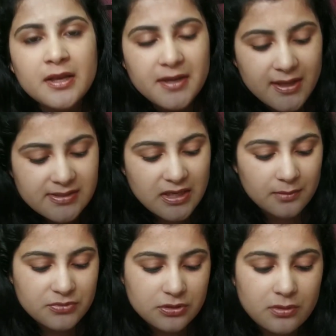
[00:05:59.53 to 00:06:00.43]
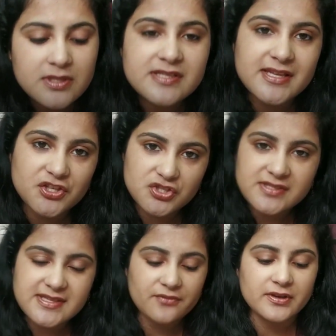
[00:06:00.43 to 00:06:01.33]
Next come to section
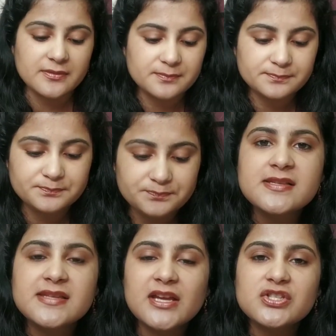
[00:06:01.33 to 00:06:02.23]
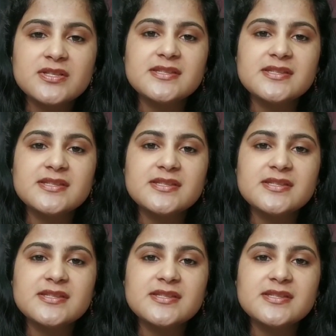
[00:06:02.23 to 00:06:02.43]
7. Section